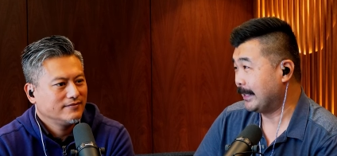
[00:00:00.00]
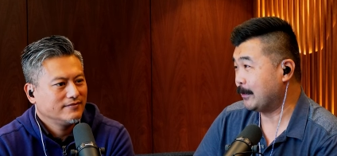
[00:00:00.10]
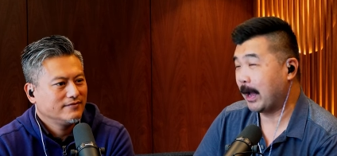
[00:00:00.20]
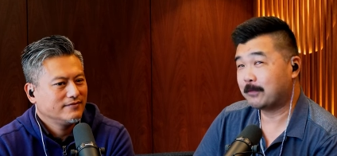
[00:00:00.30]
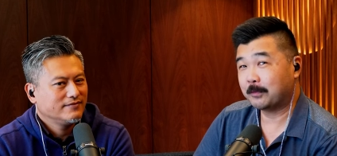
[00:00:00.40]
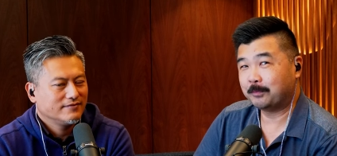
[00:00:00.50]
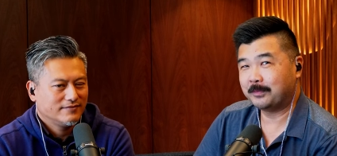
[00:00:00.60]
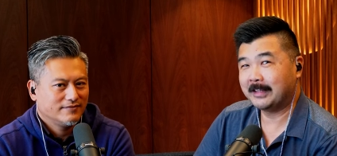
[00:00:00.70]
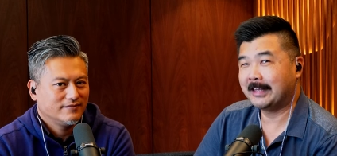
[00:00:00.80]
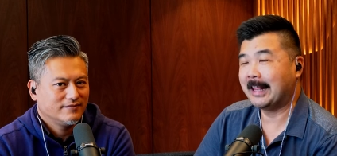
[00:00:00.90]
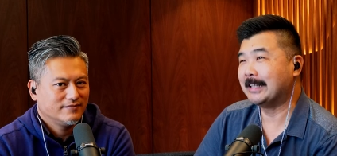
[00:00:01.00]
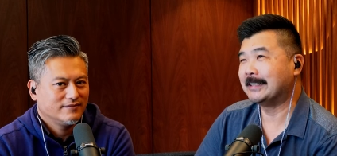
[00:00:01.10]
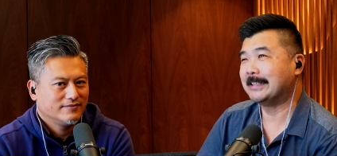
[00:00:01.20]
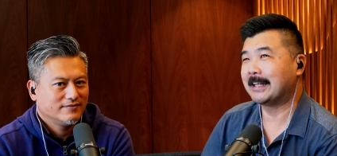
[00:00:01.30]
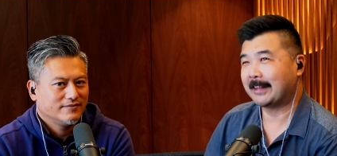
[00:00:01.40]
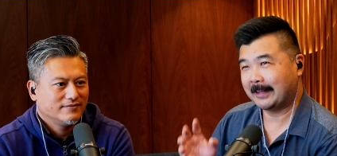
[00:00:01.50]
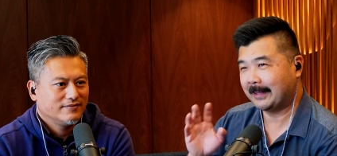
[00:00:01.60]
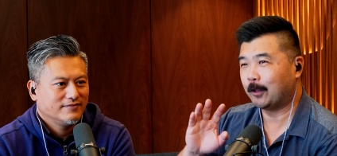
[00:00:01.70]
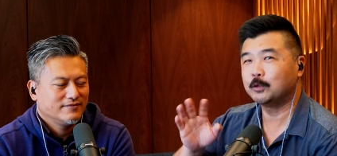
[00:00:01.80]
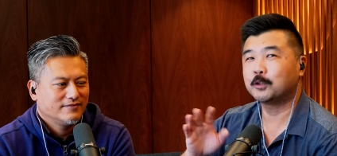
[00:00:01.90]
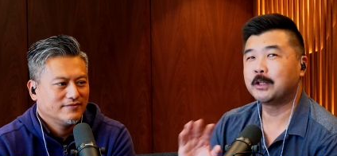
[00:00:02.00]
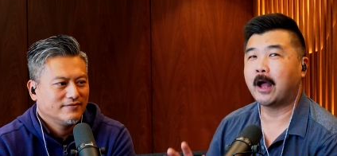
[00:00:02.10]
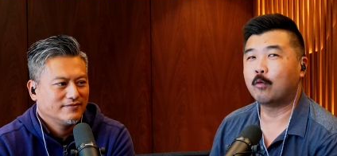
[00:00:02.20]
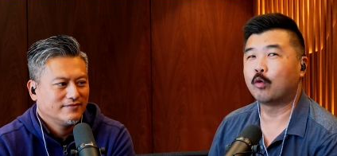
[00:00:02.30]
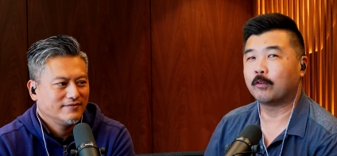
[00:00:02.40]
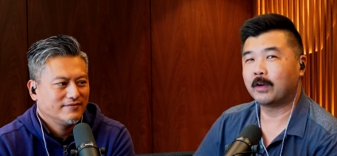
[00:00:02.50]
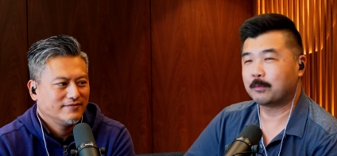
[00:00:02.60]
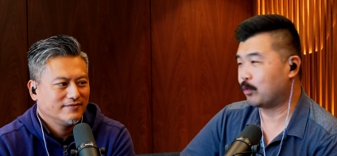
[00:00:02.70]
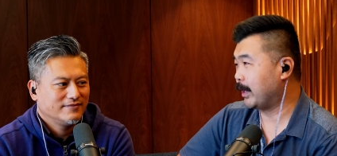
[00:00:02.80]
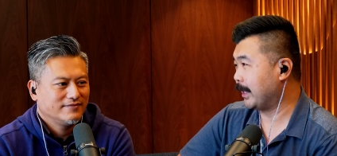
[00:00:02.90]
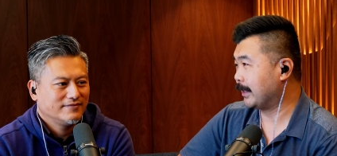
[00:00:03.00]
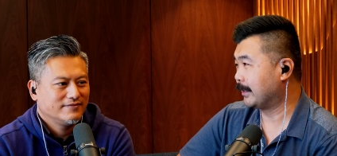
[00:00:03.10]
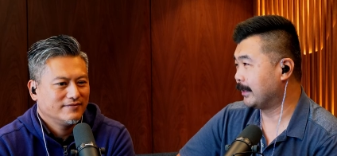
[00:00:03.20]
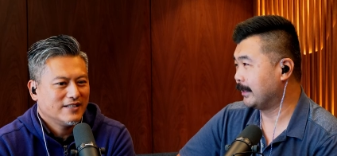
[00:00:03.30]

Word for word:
Speaker 1: You have to it like those are not worth upgrading.